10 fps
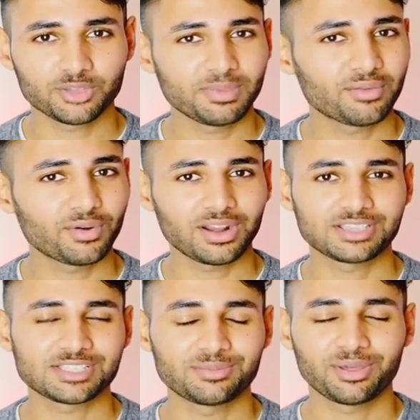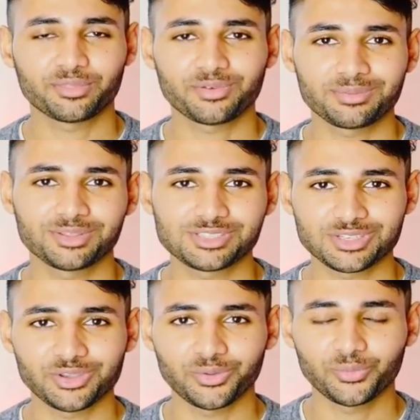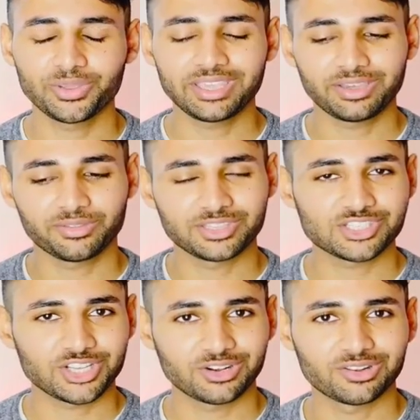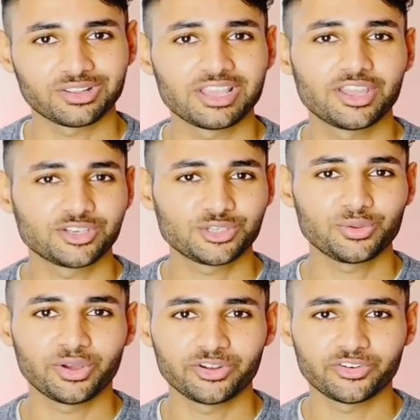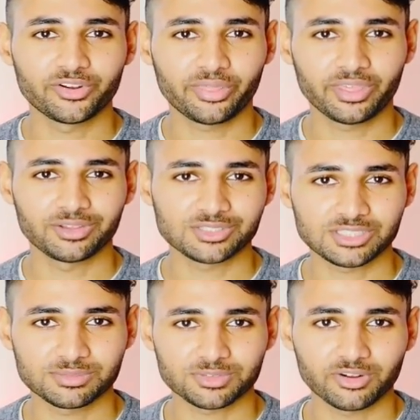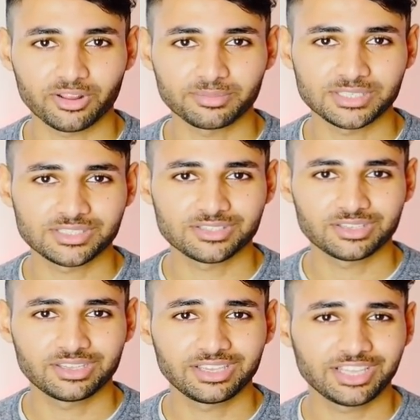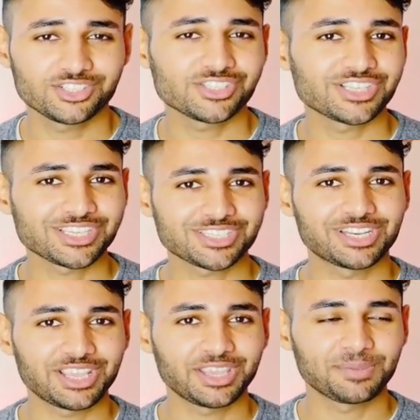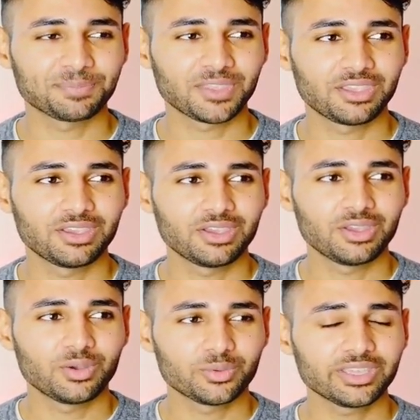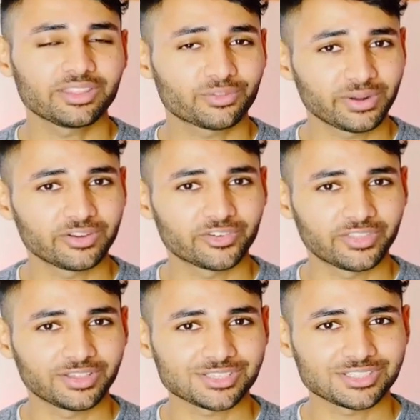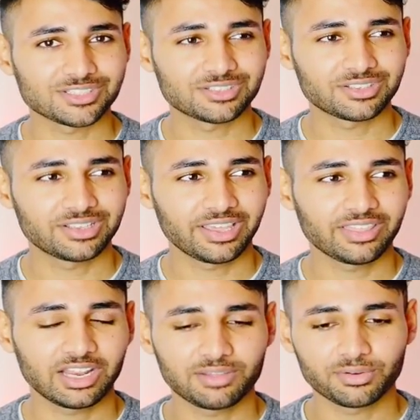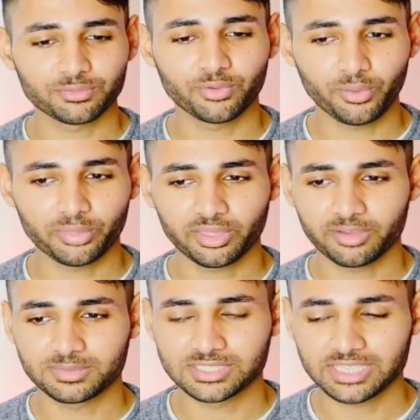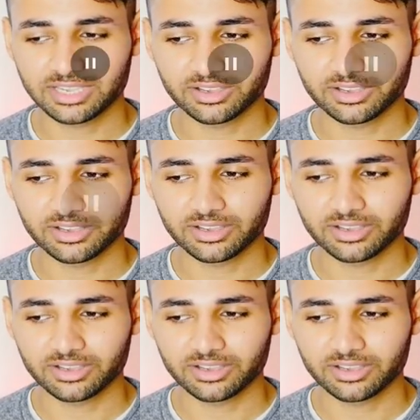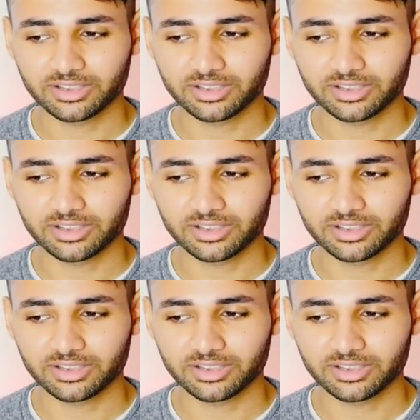I realized that about 3 months ago, we hit on this channel 200,000 subscribers. And just yesterday, we hit 300,000. And that level of growth that I've been seeing, So in 3